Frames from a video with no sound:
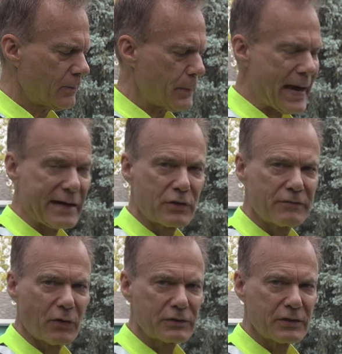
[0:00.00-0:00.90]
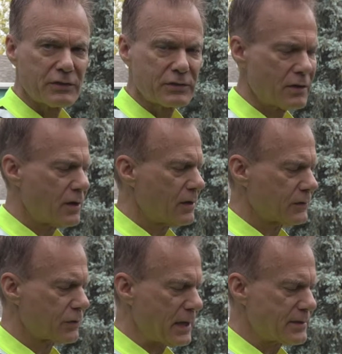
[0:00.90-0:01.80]
battery voltage.
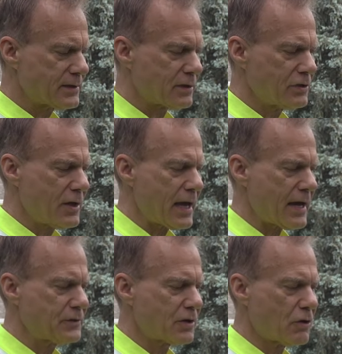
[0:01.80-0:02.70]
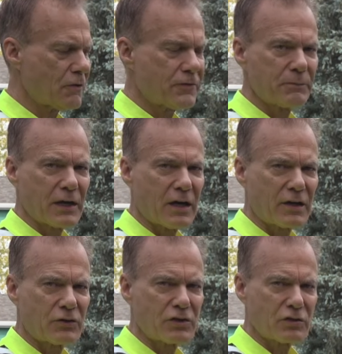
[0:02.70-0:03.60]
So basically you have to go from the
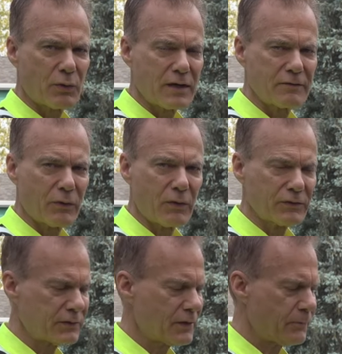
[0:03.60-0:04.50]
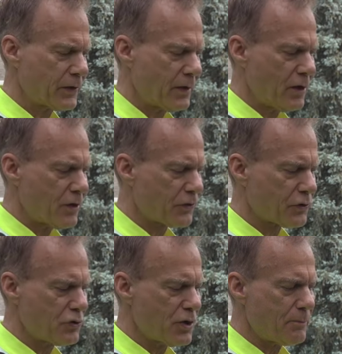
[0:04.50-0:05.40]
120 volts
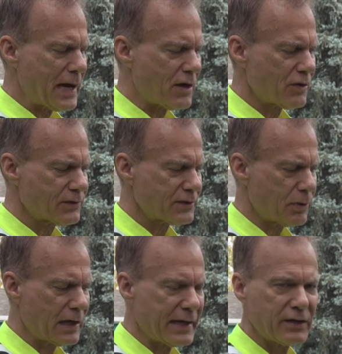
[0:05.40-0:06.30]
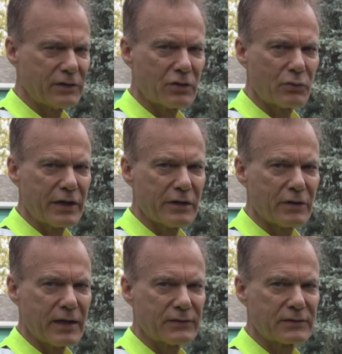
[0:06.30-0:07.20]
through a power supply in the
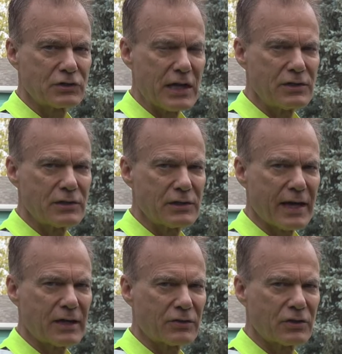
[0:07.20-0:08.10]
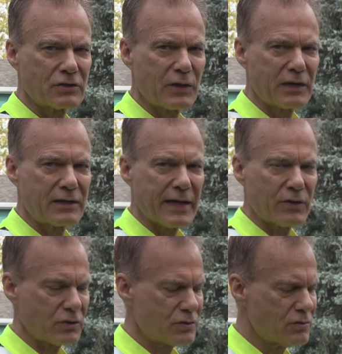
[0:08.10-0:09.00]
rear that's changing that 120
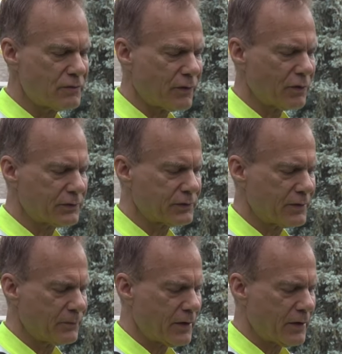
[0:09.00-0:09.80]
down to 2 volts